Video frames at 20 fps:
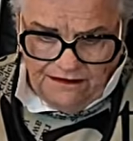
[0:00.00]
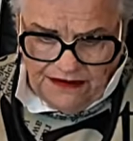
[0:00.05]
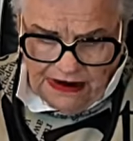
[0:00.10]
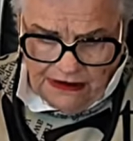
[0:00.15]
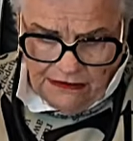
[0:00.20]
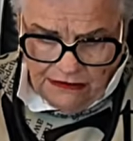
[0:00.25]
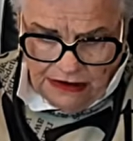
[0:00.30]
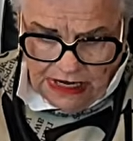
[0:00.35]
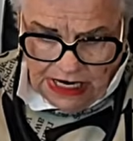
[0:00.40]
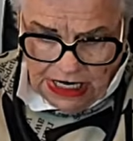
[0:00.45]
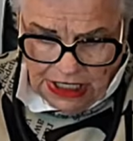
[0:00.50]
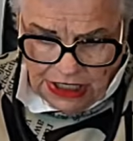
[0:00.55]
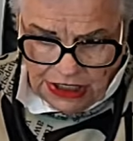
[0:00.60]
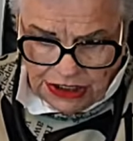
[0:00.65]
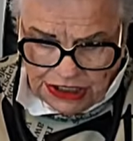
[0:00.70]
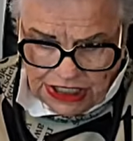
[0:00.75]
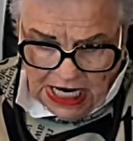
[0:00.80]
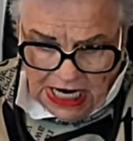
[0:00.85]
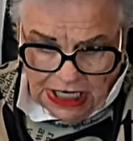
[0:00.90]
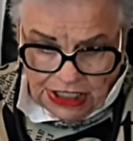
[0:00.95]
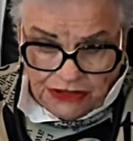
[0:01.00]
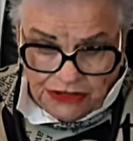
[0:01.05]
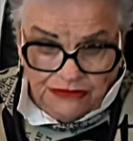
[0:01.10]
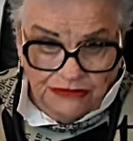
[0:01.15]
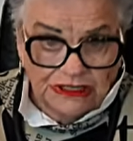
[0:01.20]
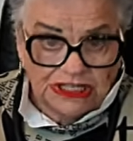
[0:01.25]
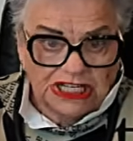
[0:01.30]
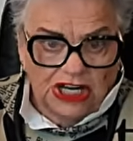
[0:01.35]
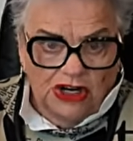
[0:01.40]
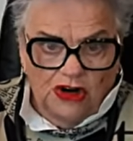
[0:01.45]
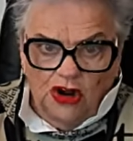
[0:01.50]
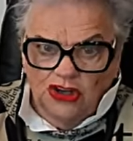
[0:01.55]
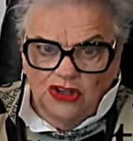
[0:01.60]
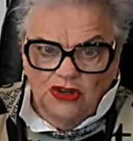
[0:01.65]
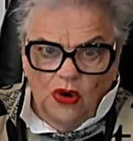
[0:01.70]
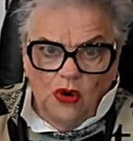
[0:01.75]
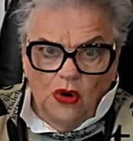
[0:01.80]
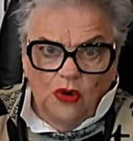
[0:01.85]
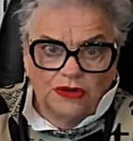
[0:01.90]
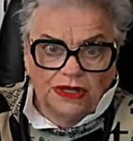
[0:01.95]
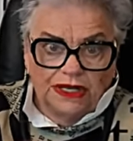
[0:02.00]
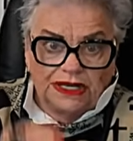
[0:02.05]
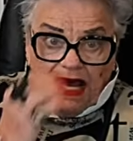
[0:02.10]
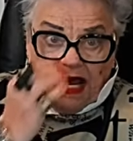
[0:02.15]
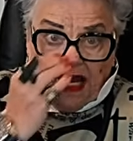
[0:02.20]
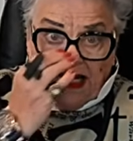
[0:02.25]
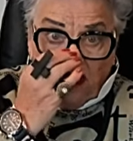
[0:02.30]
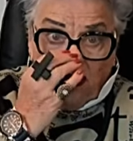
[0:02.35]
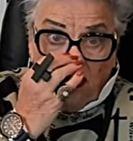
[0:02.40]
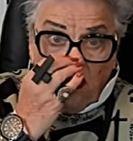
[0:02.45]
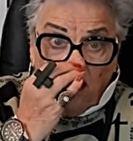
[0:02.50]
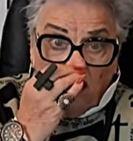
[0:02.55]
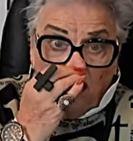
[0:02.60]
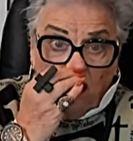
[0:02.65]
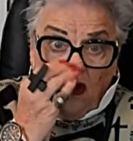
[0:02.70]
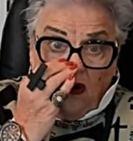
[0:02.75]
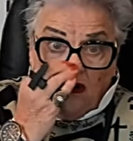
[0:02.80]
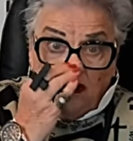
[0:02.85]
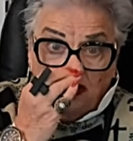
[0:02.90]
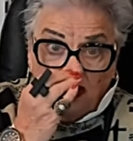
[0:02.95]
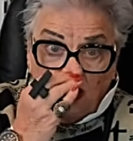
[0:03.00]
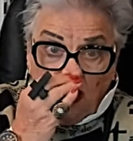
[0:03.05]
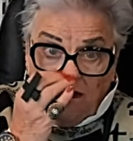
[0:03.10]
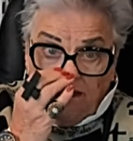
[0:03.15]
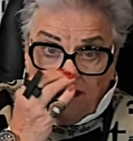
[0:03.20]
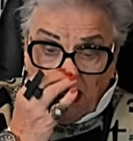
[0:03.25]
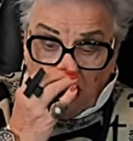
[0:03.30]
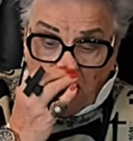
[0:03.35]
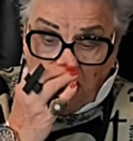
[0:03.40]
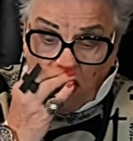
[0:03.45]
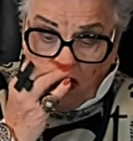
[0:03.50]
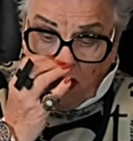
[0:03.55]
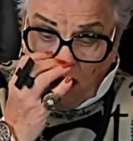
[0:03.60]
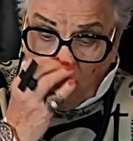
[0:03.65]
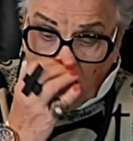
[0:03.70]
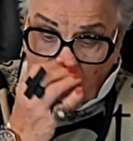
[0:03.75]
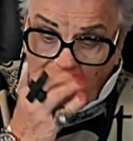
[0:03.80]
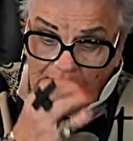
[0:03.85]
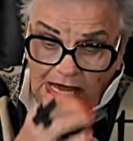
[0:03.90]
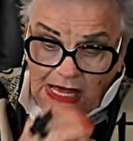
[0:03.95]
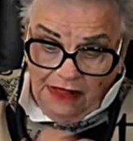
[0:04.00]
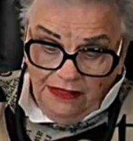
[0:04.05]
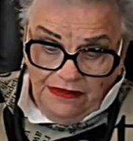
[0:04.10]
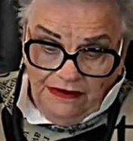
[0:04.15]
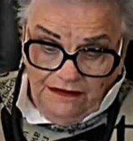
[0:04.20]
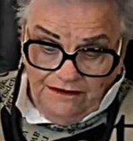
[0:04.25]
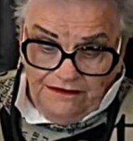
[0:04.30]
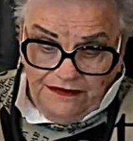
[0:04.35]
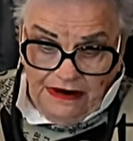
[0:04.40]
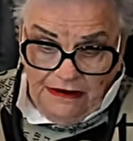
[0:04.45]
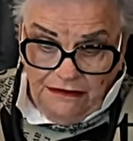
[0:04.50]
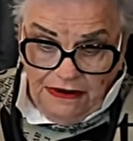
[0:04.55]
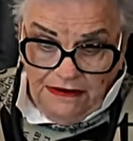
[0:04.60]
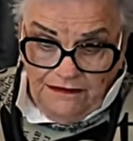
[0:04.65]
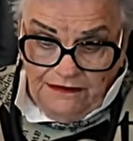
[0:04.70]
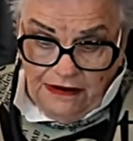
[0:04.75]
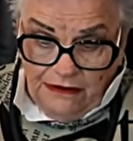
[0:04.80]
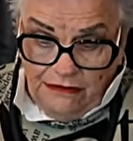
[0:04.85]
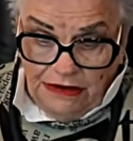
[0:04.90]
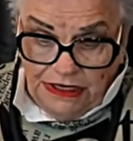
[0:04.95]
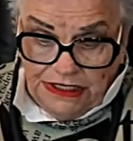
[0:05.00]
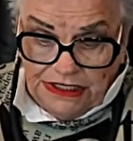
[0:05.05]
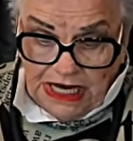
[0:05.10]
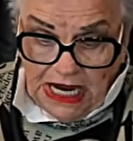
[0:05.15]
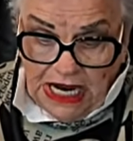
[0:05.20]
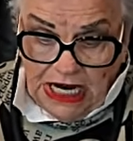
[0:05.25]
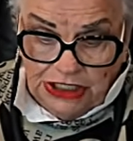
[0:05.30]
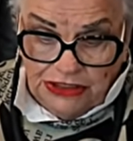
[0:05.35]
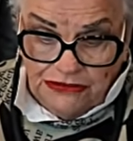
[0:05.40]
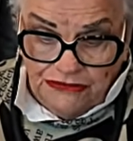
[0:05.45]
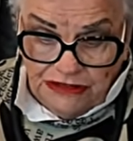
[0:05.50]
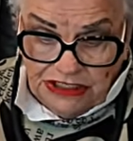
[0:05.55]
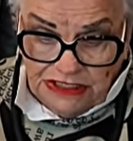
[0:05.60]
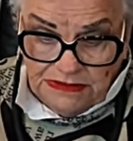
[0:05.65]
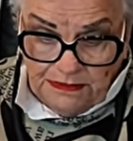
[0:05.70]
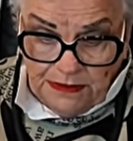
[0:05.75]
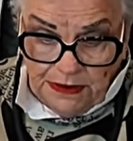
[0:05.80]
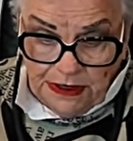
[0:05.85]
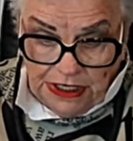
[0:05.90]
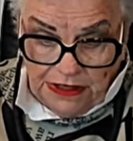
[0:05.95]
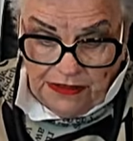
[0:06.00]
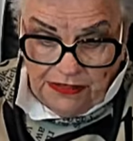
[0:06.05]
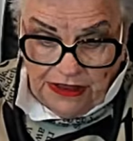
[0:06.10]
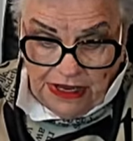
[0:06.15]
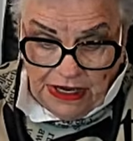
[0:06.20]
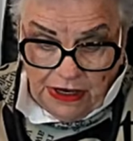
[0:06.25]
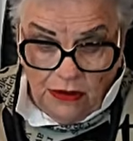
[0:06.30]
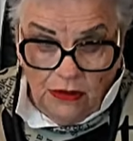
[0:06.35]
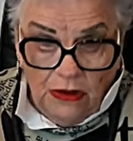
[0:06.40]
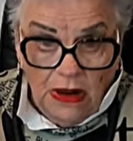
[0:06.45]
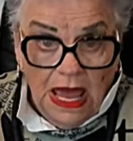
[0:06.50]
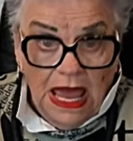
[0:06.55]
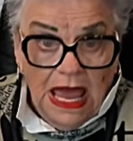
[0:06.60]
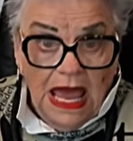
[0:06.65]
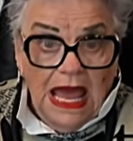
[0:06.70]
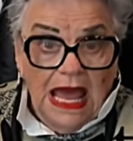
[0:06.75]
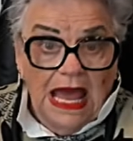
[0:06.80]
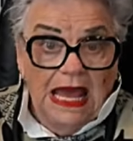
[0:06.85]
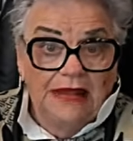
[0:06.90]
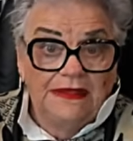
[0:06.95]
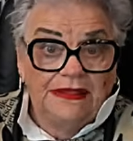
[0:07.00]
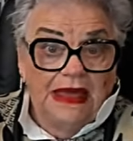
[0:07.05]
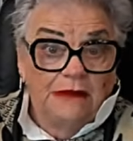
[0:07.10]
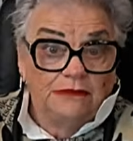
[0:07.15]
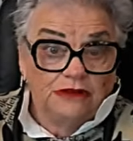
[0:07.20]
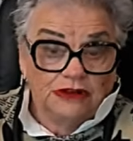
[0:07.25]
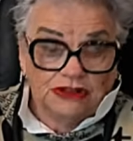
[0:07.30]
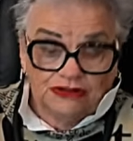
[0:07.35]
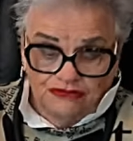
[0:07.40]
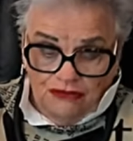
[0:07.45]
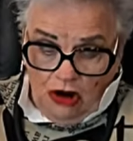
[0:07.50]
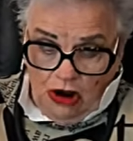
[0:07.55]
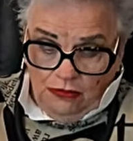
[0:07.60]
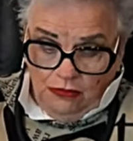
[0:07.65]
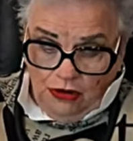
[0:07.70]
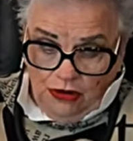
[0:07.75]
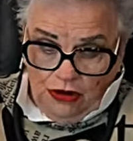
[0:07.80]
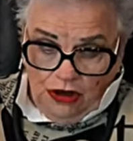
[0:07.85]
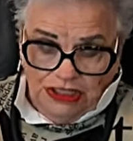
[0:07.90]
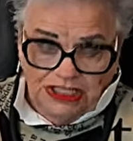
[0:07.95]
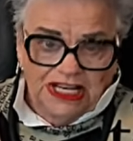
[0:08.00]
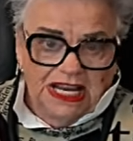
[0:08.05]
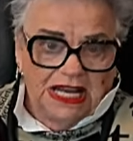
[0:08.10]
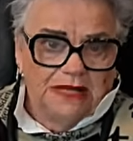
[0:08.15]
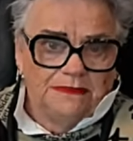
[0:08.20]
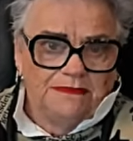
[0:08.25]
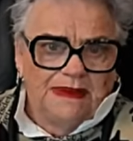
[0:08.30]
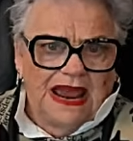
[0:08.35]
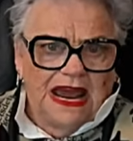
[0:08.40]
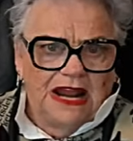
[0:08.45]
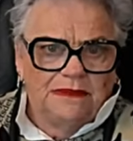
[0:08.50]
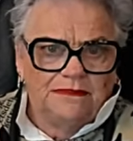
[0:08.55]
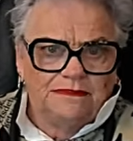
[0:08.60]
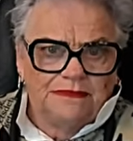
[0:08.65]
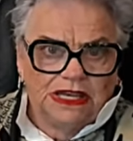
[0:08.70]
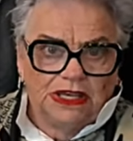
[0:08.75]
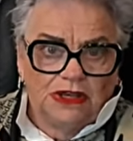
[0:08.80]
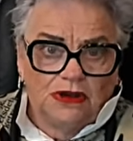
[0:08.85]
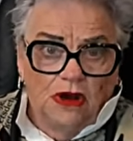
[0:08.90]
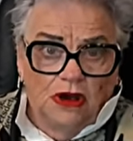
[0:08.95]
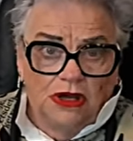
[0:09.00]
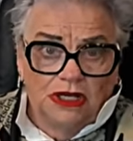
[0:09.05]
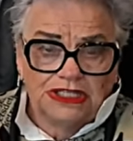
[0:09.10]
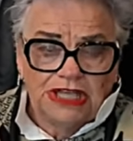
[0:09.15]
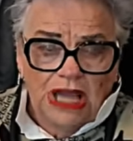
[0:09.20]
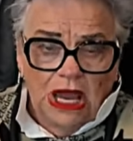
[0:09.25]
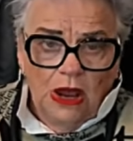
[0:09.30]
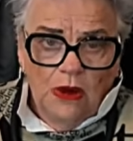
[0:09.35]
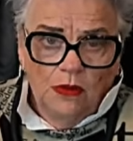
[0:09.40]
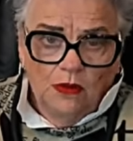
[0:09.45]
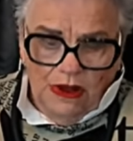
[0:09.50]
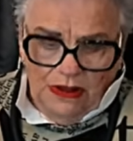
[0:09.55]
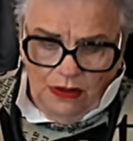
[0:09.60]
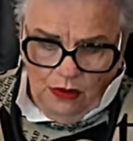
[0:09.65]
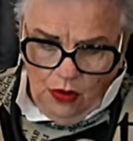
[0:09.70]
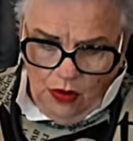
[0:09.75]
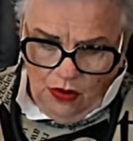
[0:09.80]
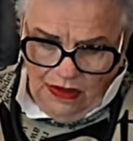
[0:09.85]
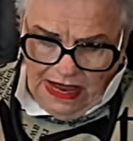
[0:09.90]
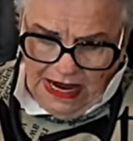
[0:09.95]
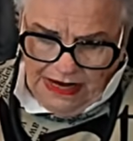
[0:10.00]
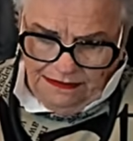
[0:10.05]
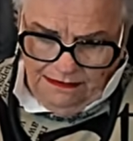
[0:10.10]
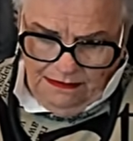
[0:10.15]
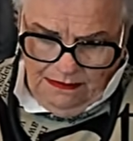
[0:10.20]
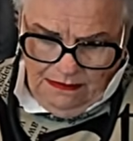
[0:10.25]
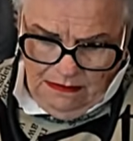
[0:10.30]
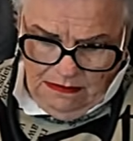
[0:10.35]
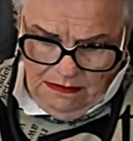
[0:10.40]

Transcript: very dangerous, and I called it out a long, long time ago, the very, very dangerous Peter Thiel, and that was right what I said about it, because when all that